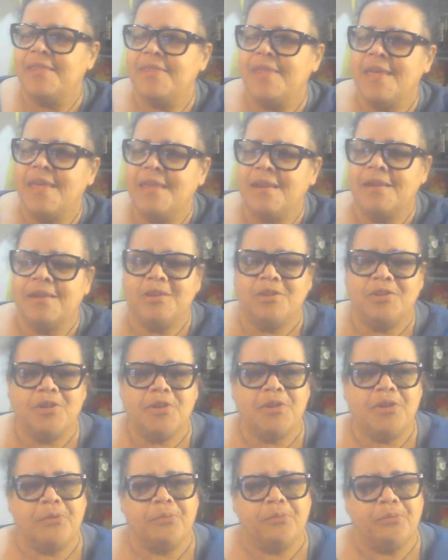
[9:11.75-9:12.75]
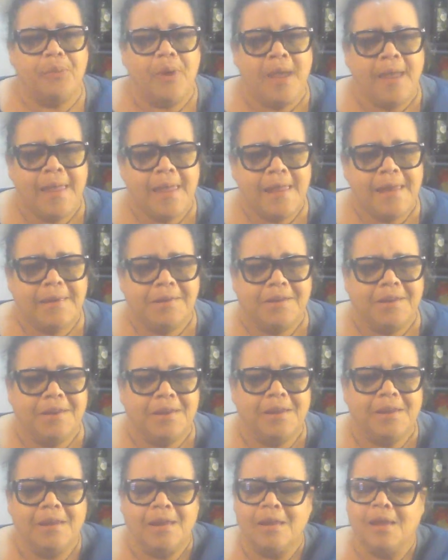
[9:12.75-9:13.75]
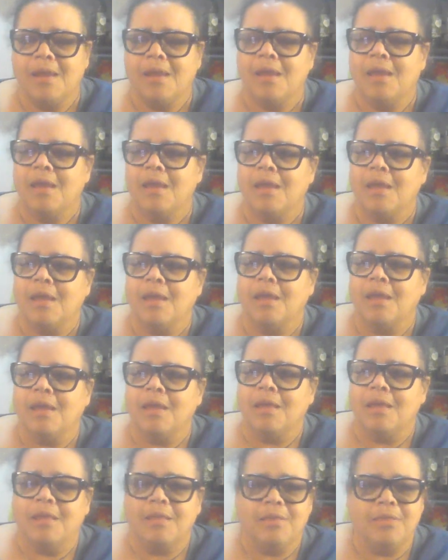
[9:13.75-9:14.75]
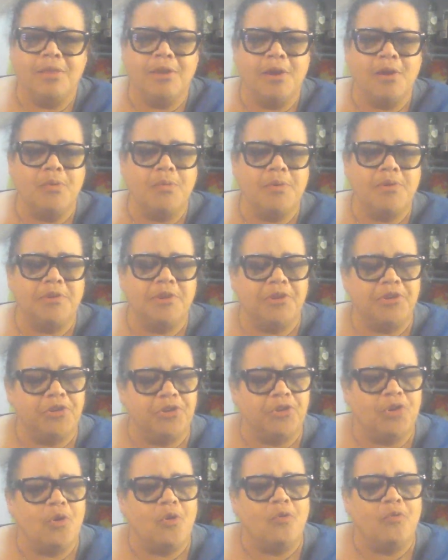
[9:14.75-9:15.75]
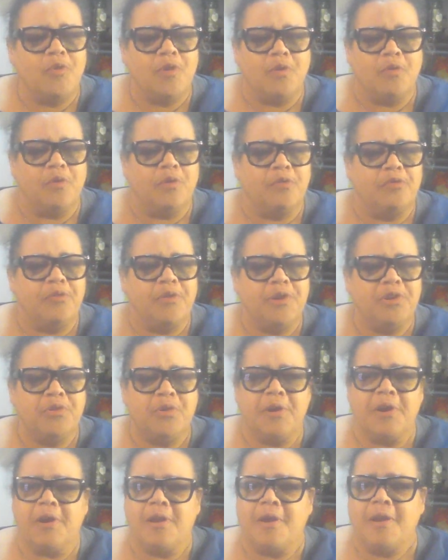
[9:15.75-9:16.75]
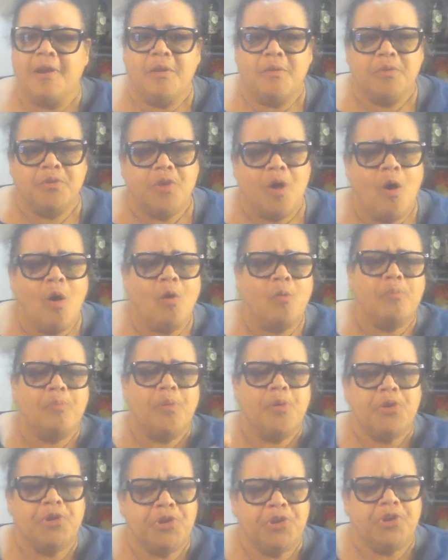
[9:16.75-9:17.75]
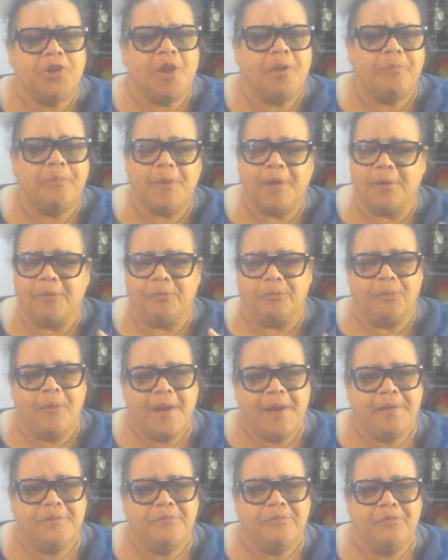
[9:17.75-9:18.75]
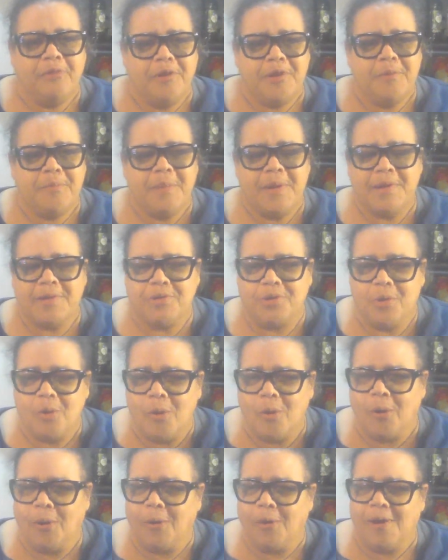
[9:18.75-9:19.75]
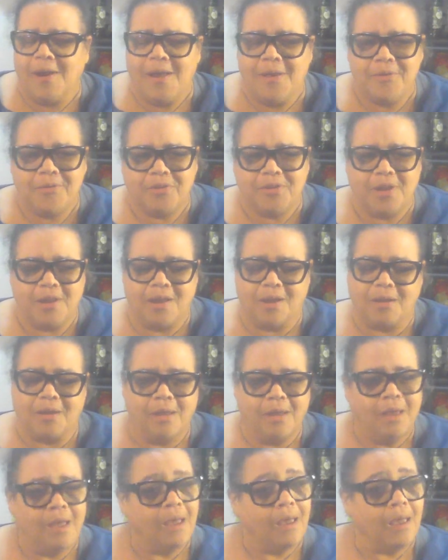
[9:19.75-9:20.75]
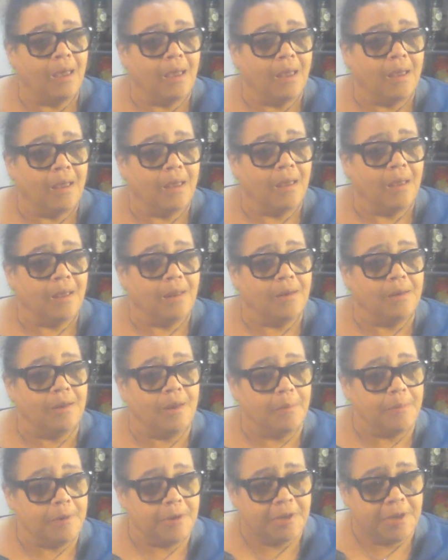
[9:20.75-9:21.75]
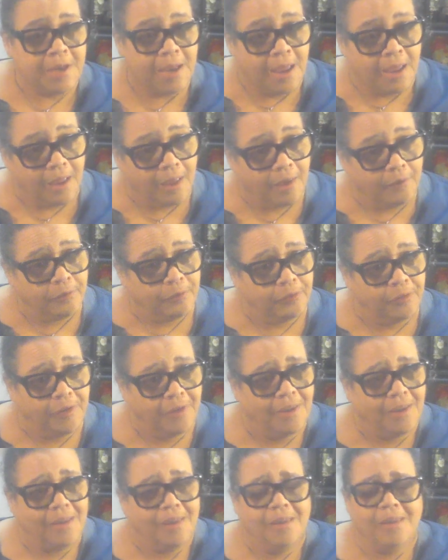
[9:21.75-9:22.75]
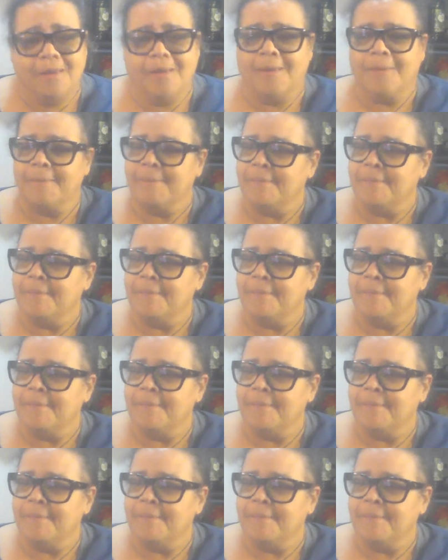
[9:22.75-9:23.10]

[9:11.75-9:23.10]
and then to the right, there was a stove and a refrigerator, and it was all pushed up like right in front of my door. And I was like, WTF?